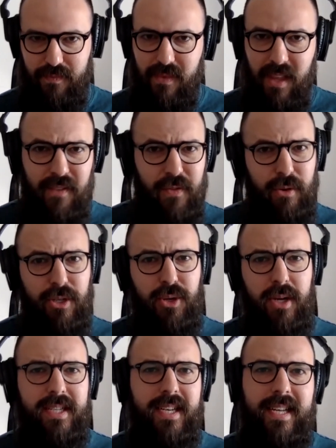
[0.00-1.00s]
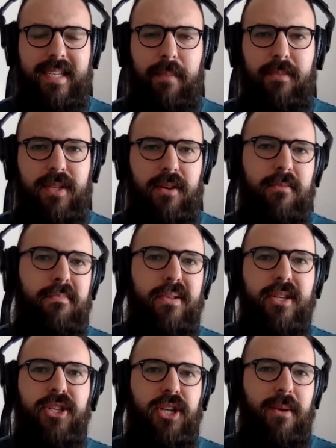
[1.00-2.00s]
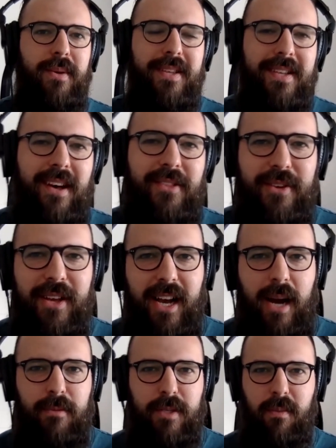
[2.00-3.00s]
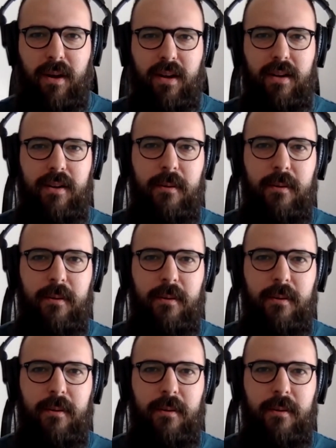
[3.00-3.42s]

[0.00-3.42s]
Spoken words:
If you enjoyed today's episode, please share it with another e-commerce marketer.